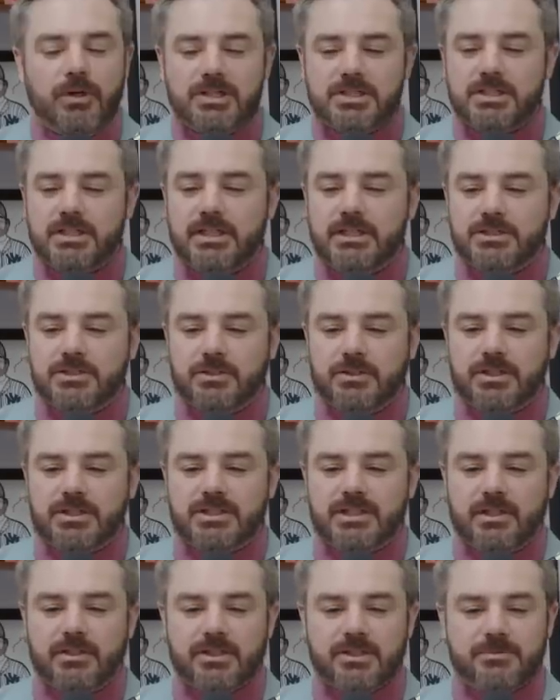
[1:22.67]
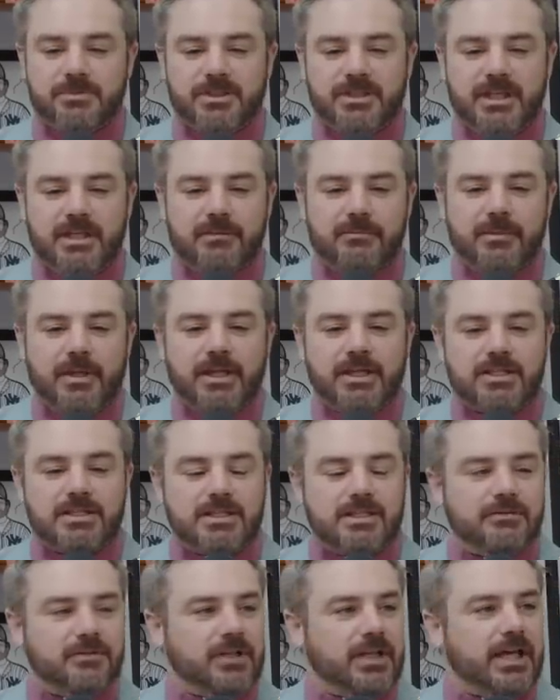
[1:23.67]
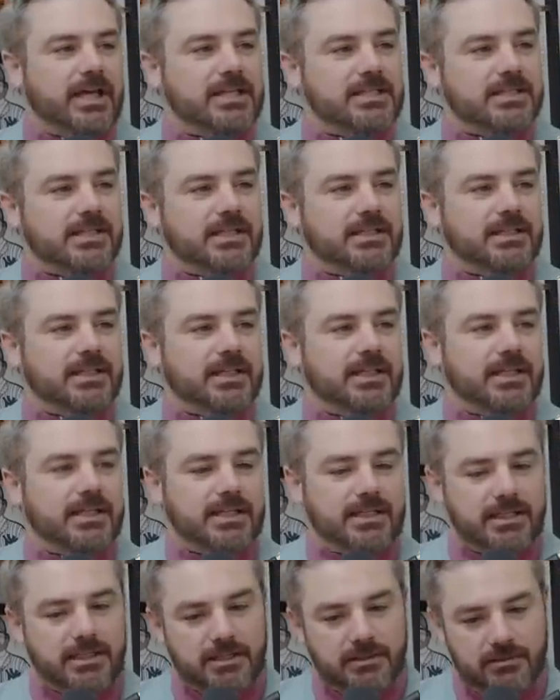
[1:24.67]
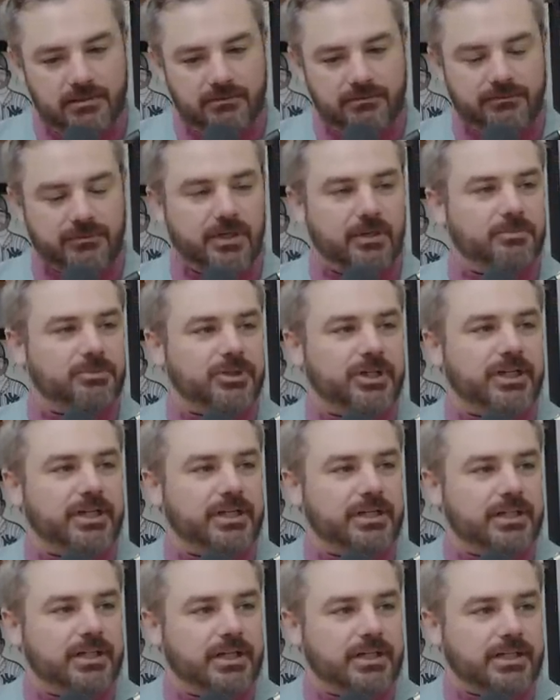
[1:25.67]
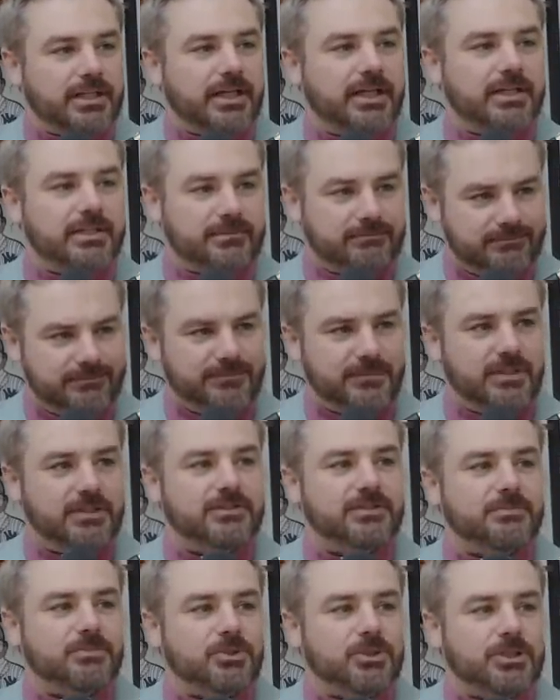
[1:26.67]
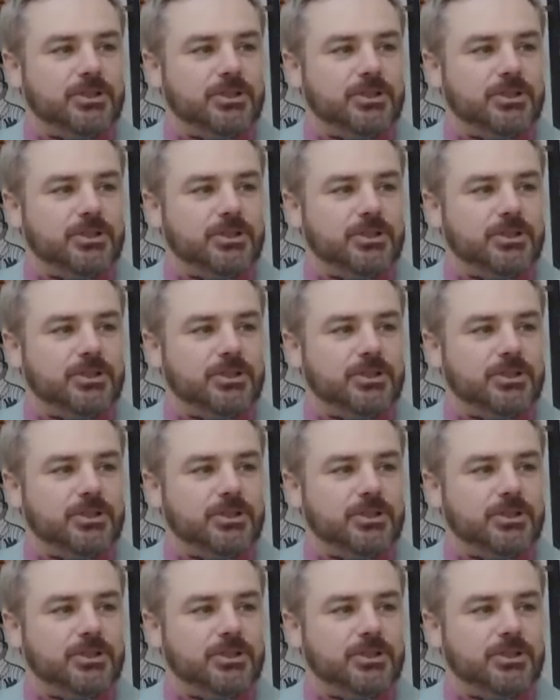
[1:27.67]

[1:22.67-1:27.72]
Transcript: wasn't until the Celtics became like civilized that they fought Britain and, and kind of did some